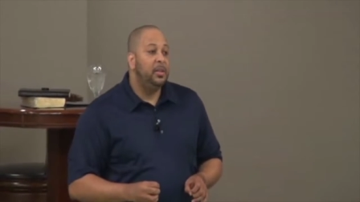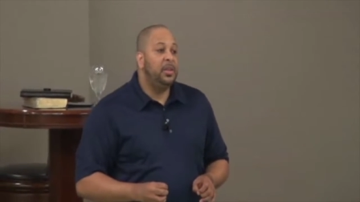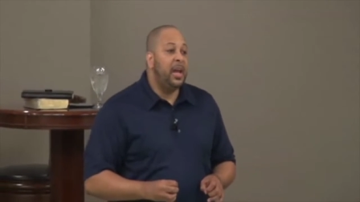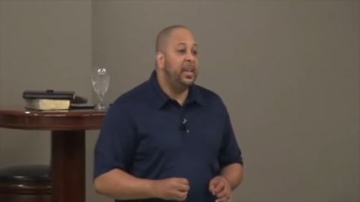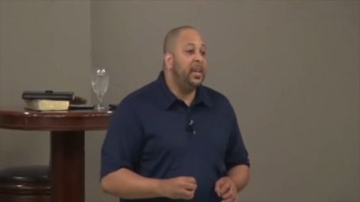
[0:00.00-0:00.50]

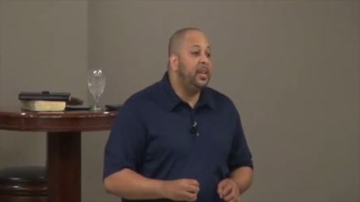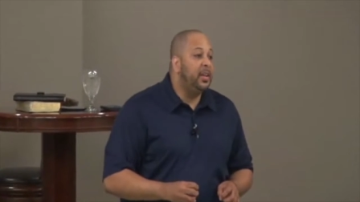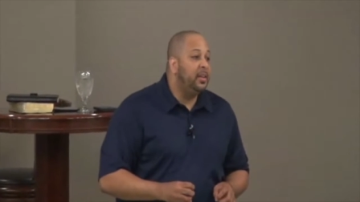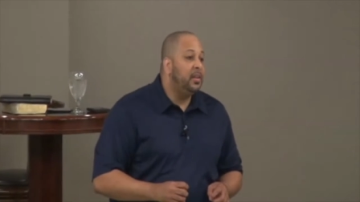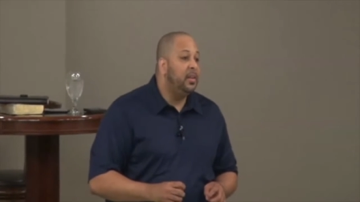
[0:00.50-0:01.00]
You're not getting
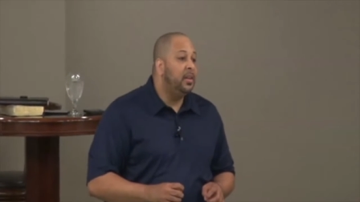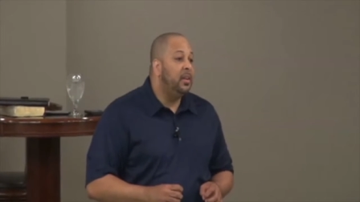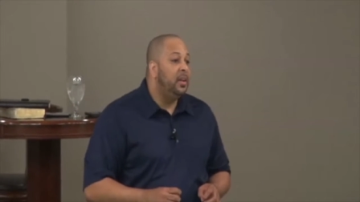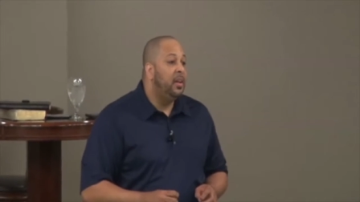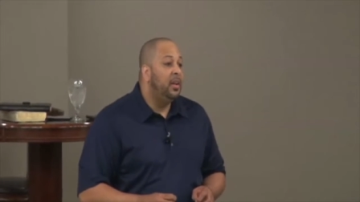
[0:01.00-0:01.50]
it.
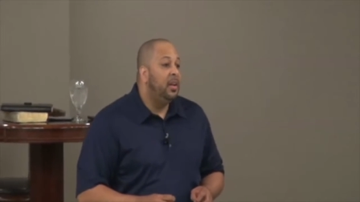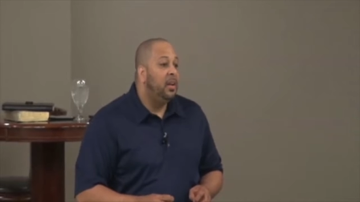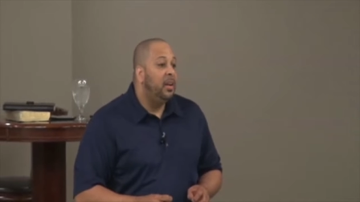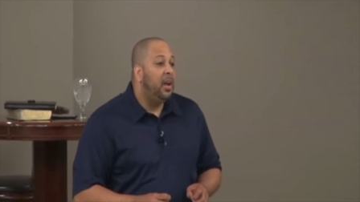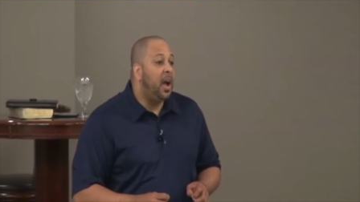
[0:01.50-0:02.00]

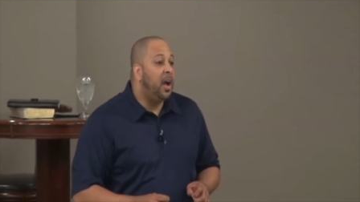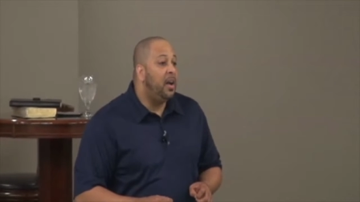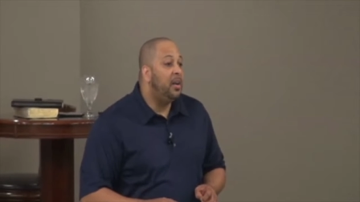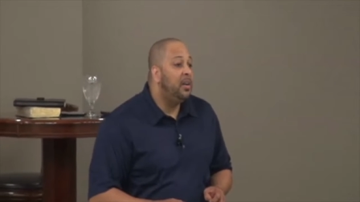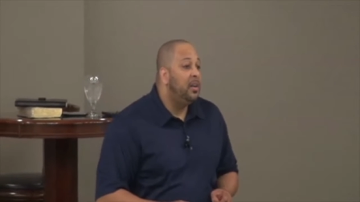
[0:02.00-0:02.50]
Huh?